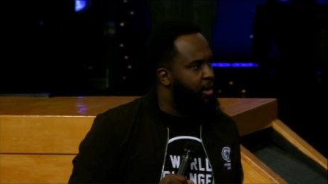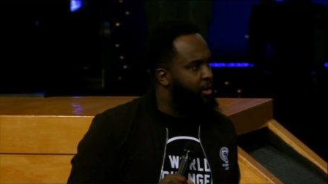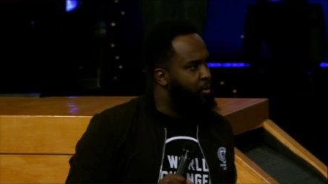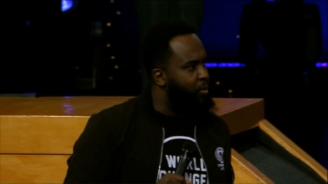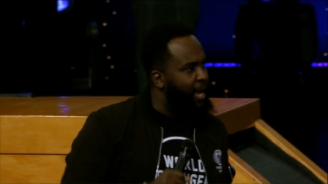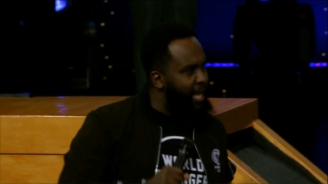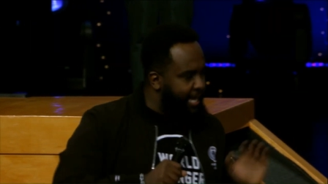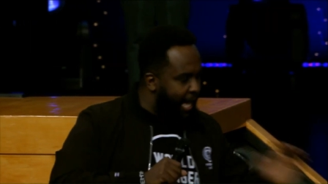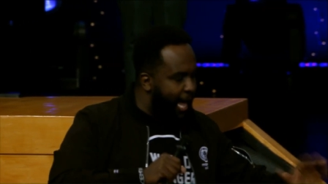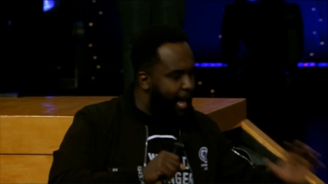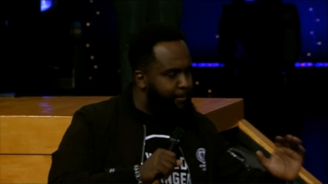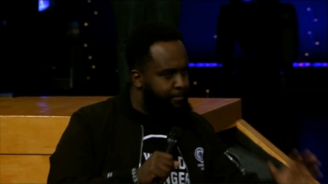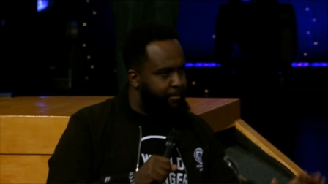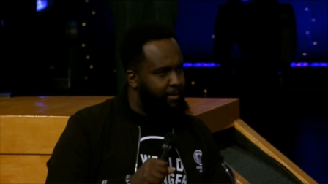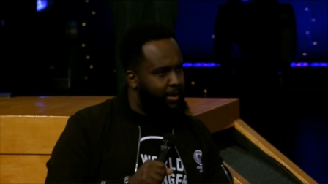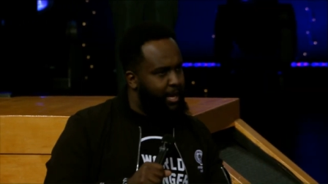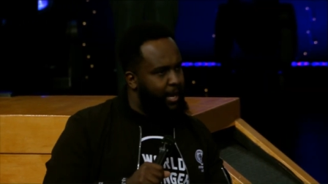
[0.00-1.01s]
Wake
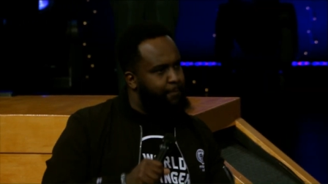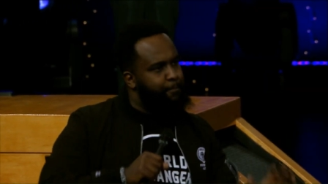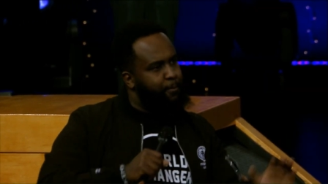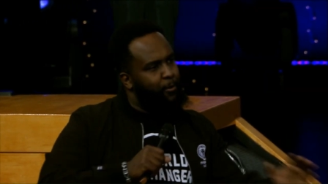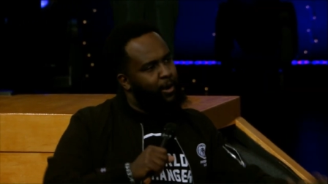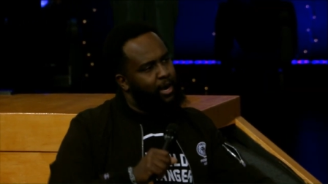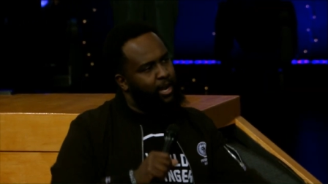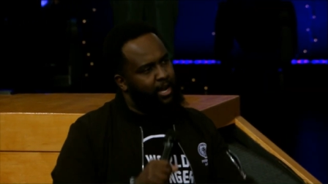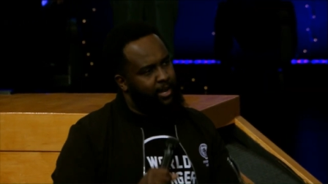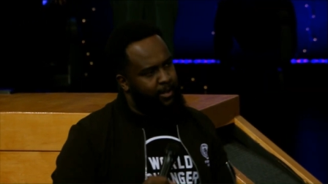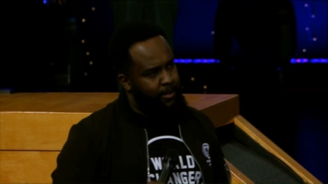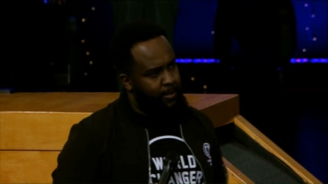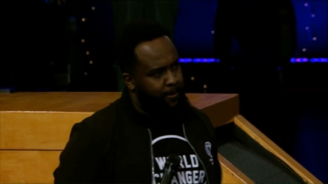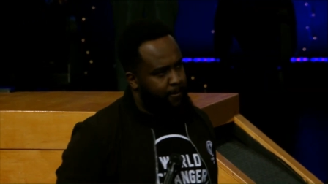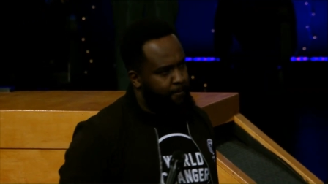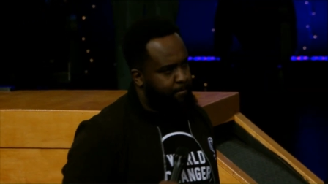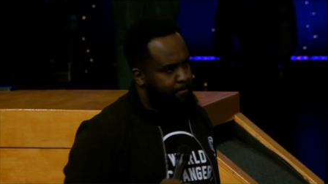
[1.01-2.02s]
up and pray.
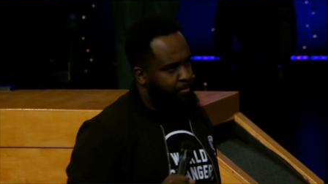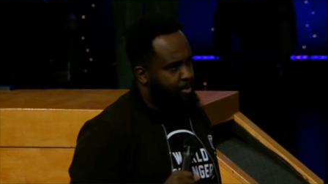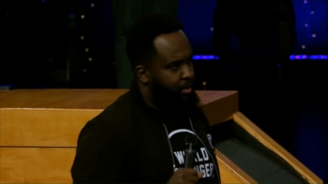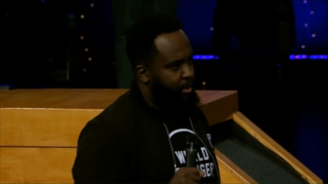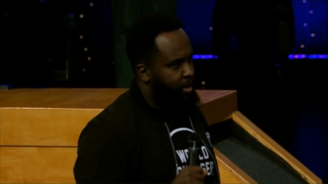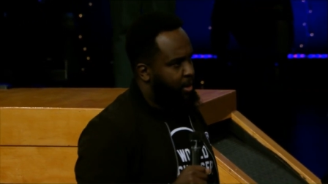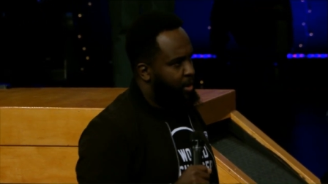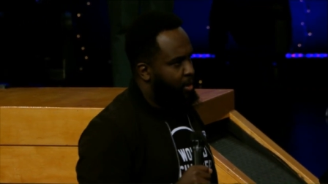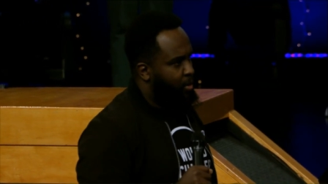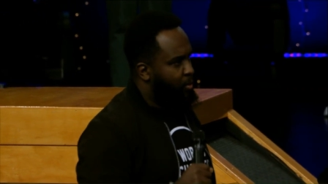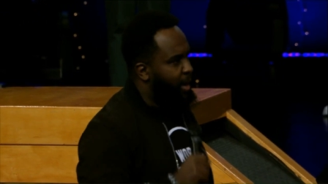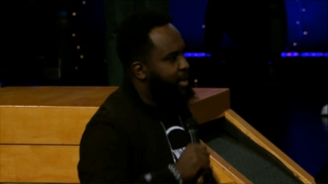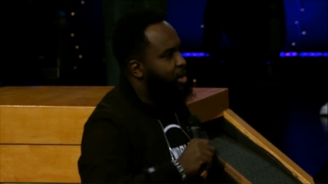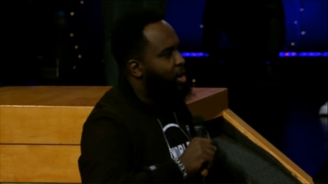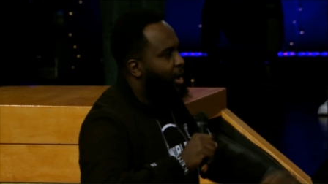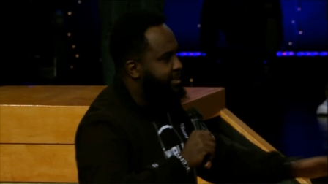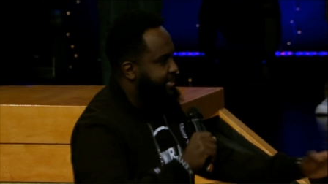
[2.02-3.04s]
When
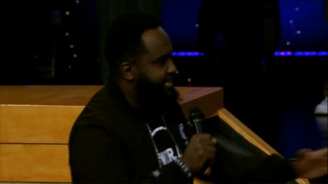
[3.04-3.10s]
God